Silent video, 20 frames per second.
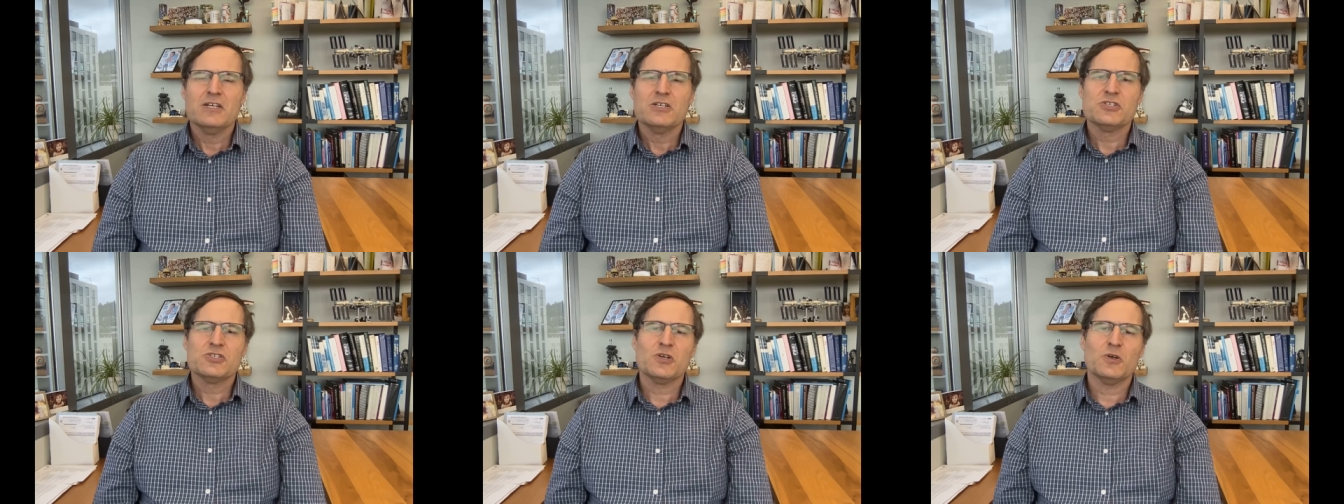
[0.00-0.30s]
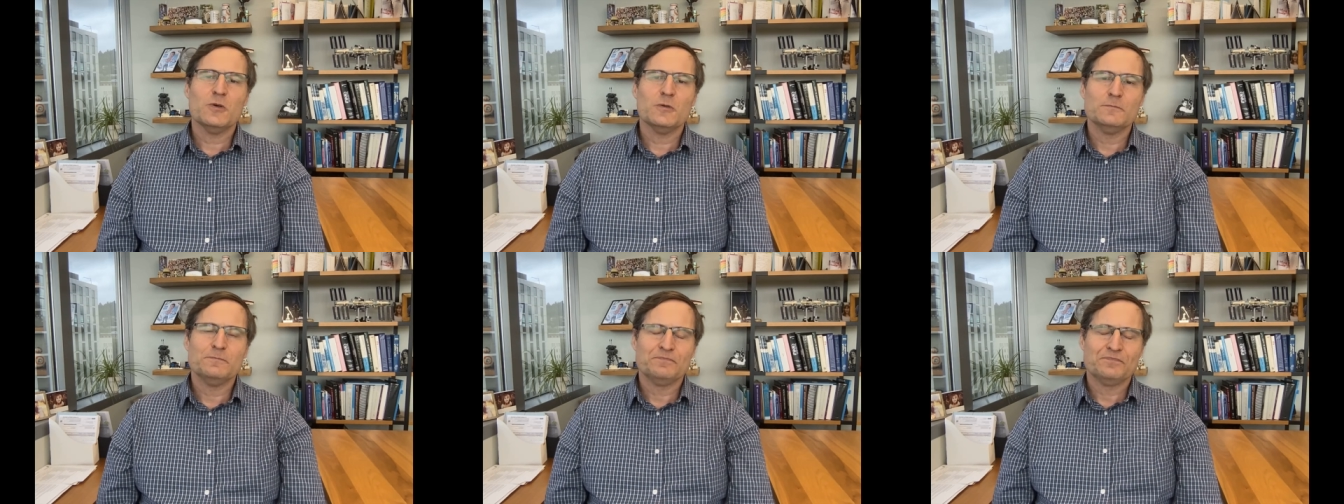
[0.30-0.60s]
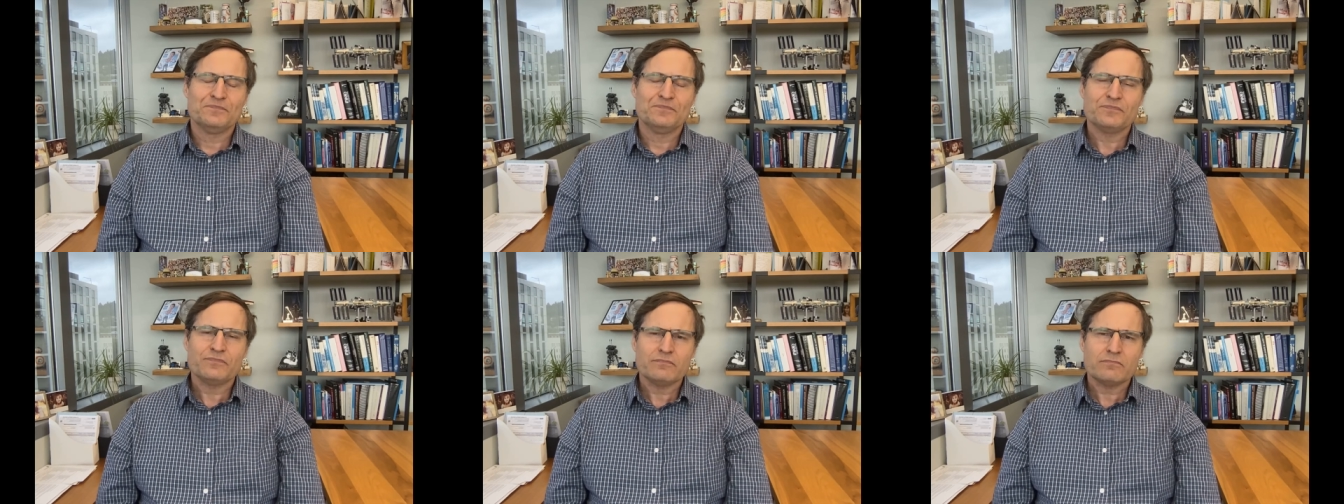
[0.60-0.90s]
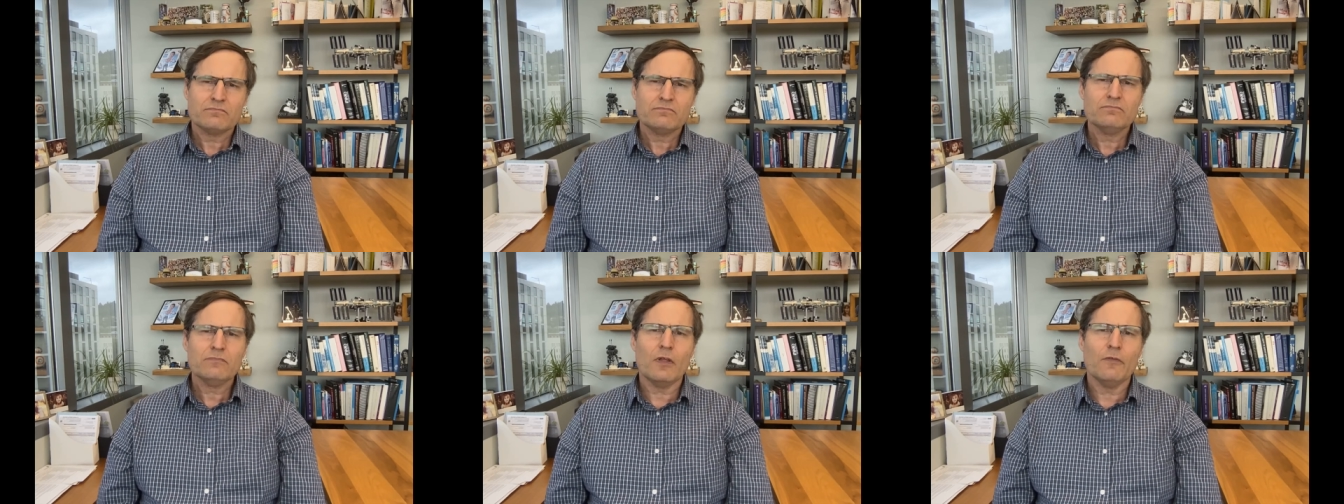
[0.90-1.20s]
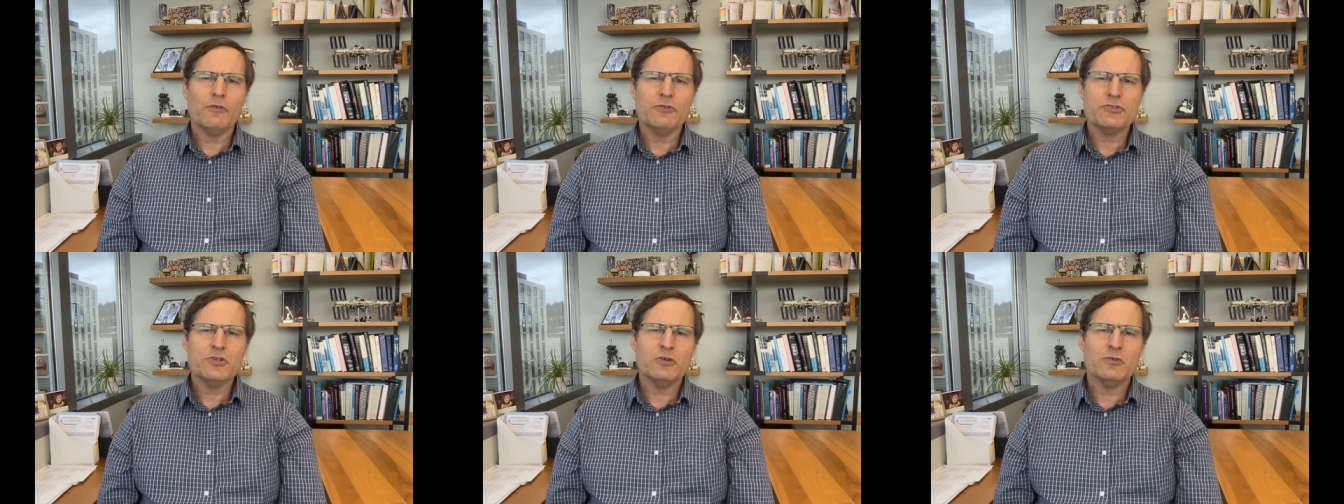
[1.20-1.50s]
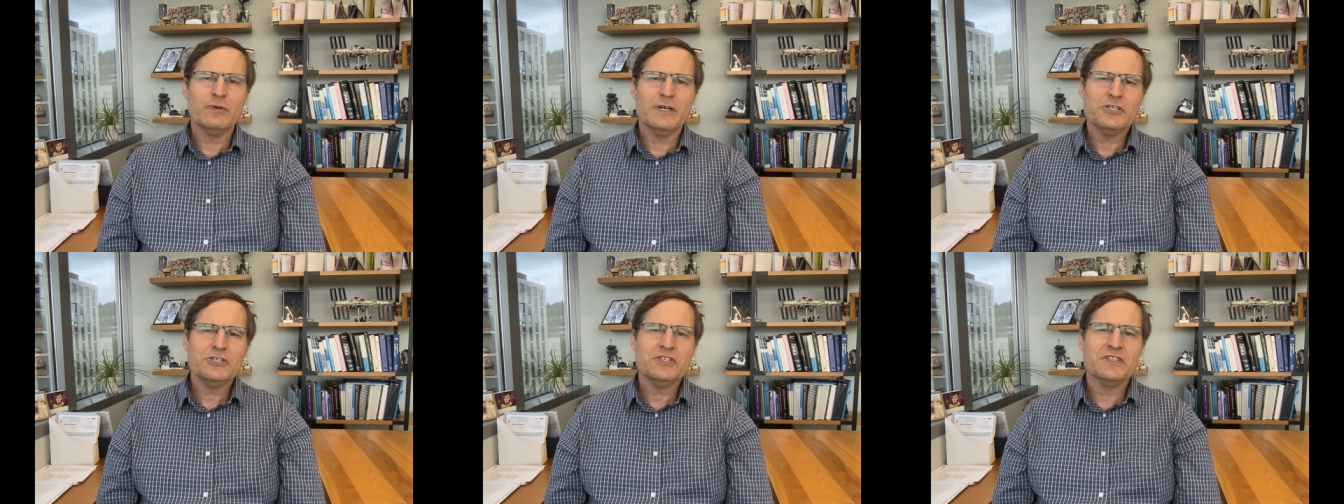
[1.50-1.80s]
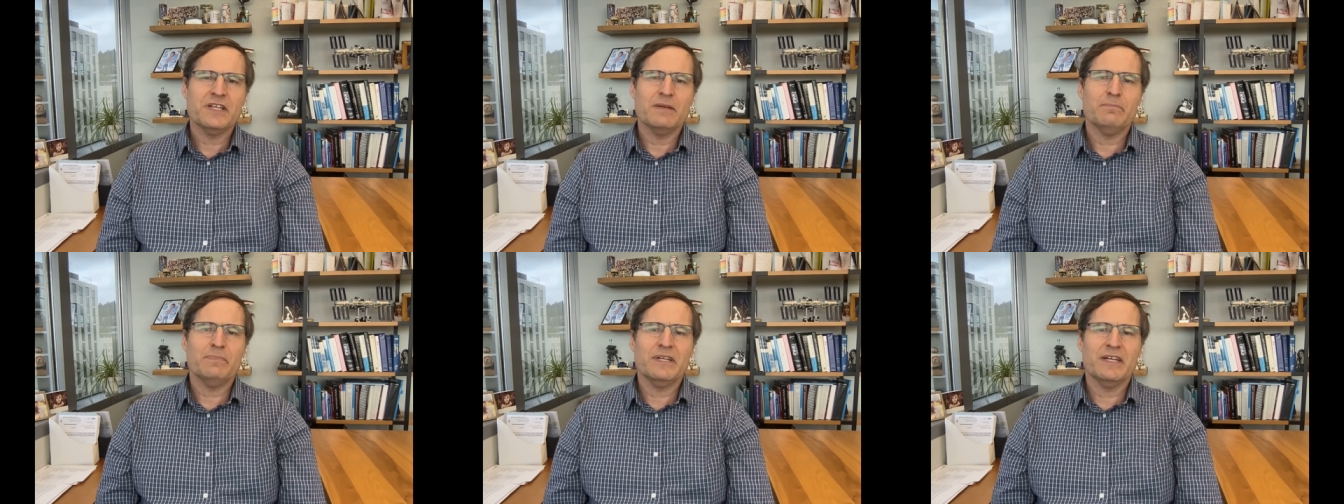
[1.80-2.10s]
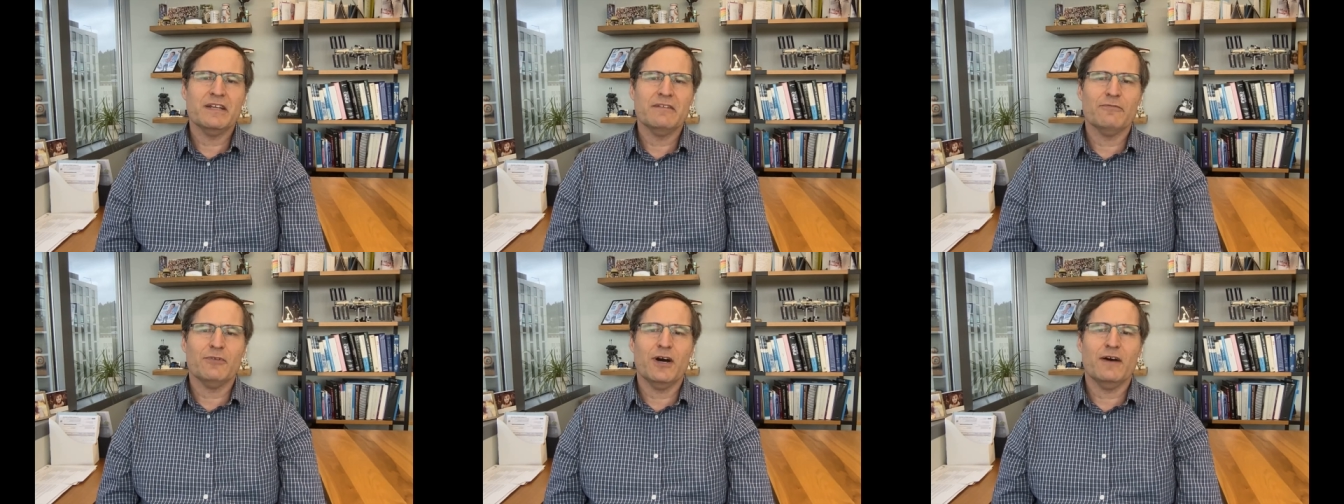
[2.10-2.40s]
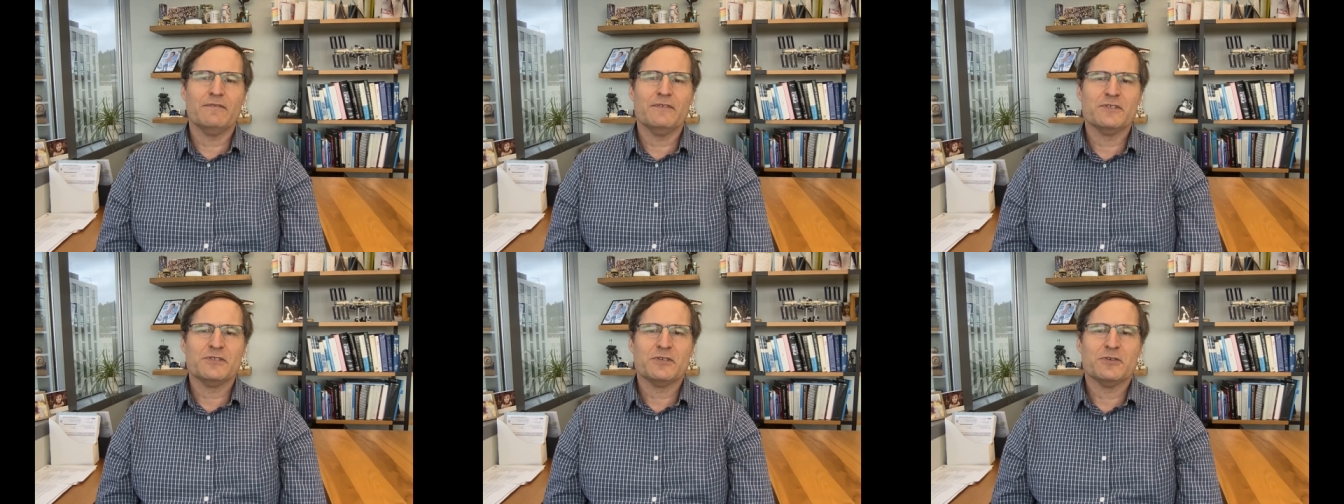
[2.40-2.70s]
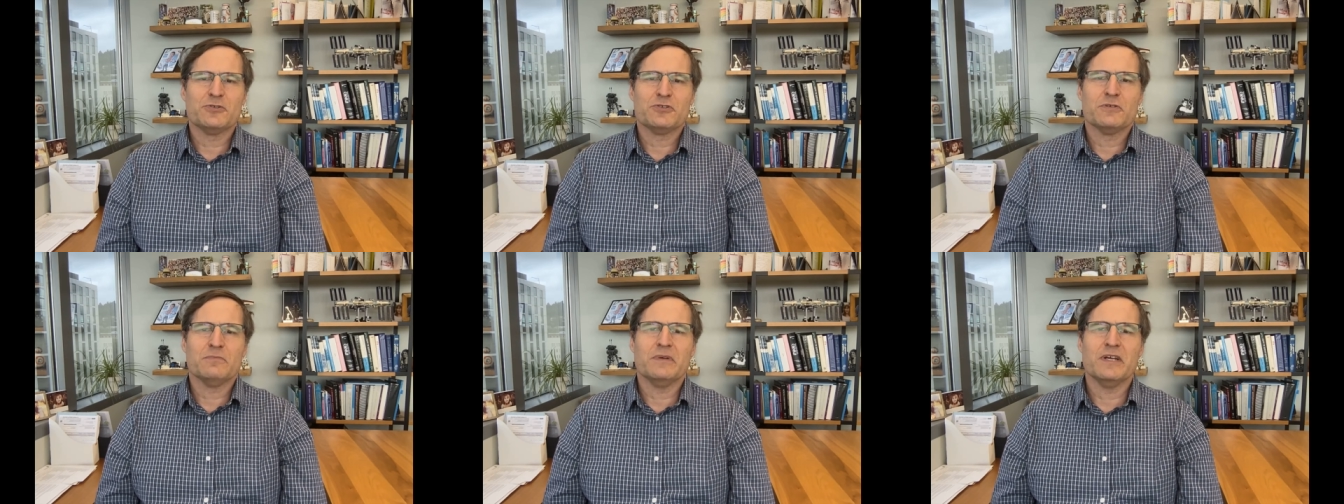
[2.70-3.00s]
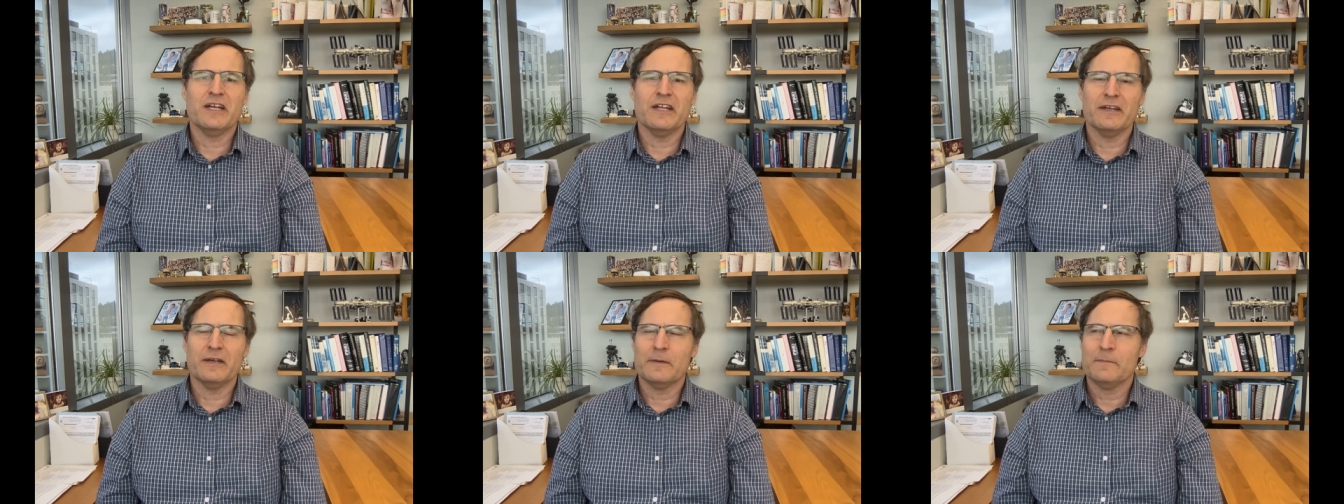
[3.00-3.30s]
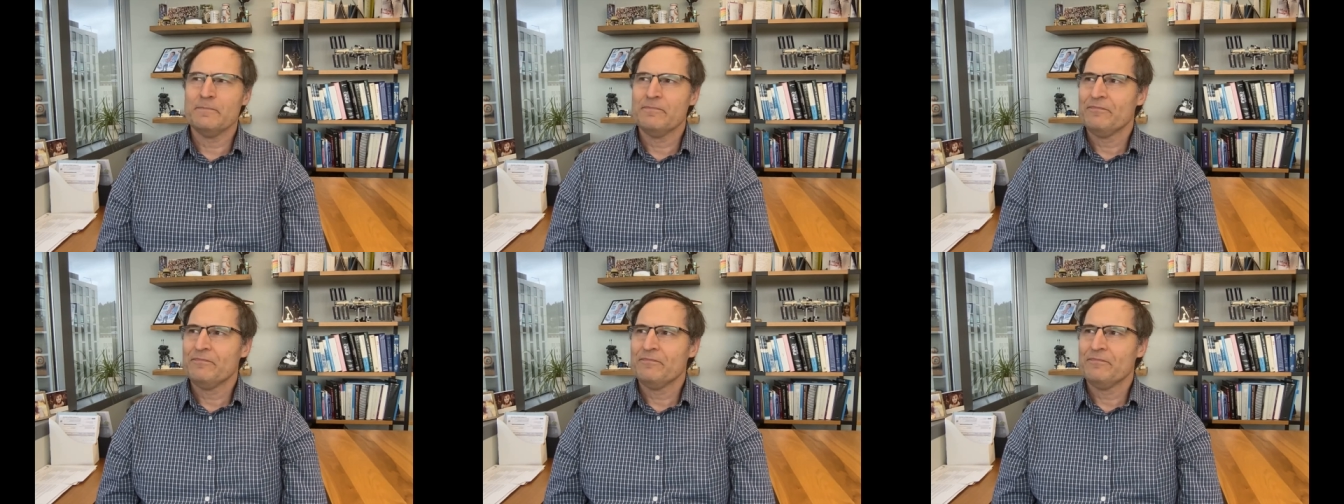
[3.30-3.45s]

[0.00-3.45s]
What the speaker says: So there's no question that being involved in social media